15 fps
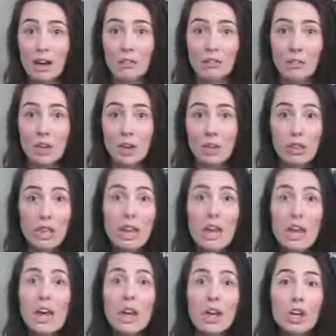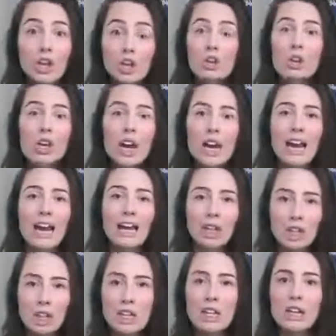and forth. You're not a
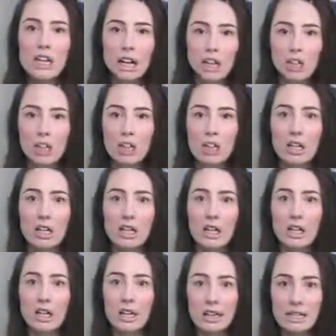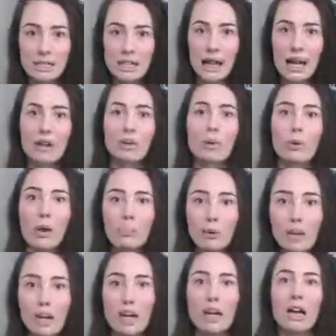cookie cutter exact
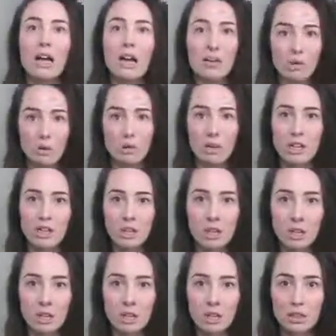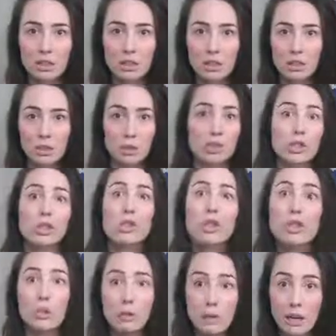replica of your mentor, nor
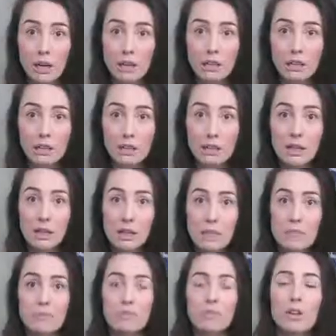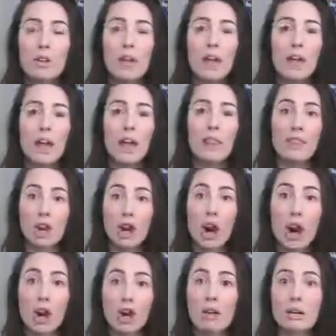should you be. And there
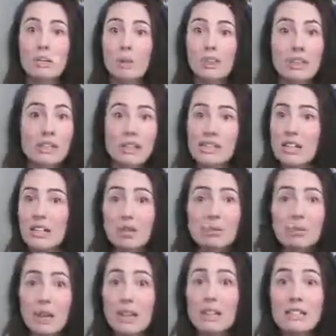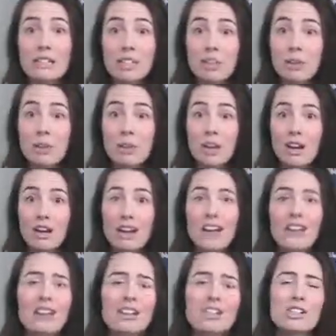are going to be things that you may disagree on,
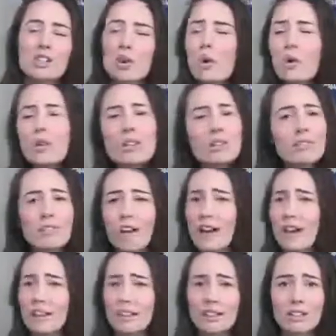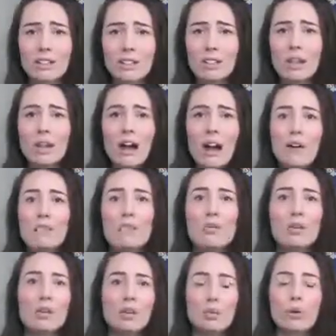and that's totally fine. You don't have
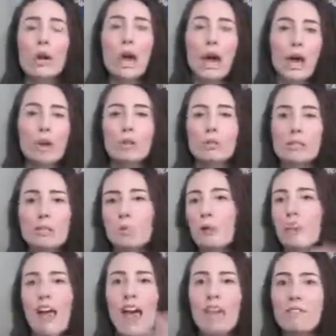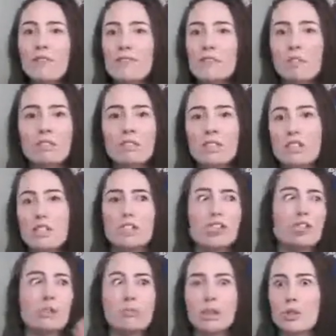to agree 100% with every single
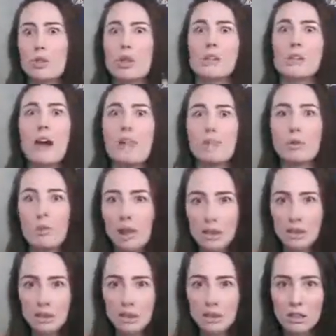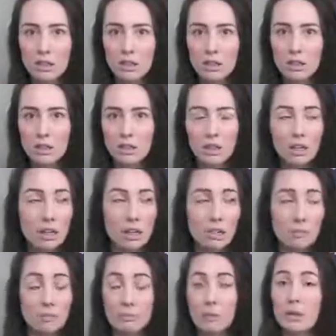decision your mentor has ever
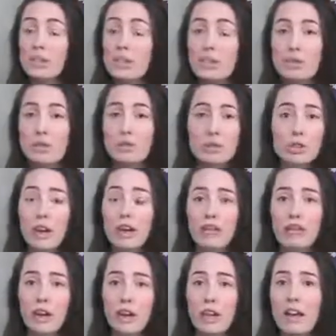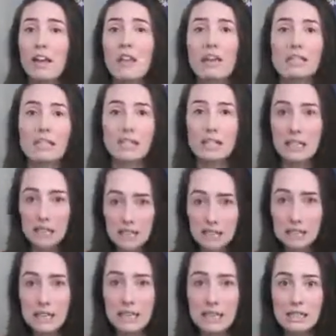made. Please don't try to find that. That doesn't
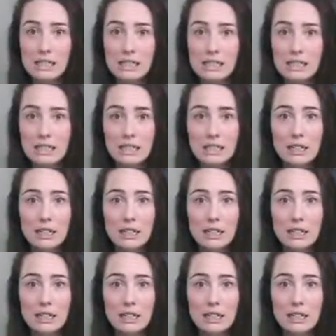exist.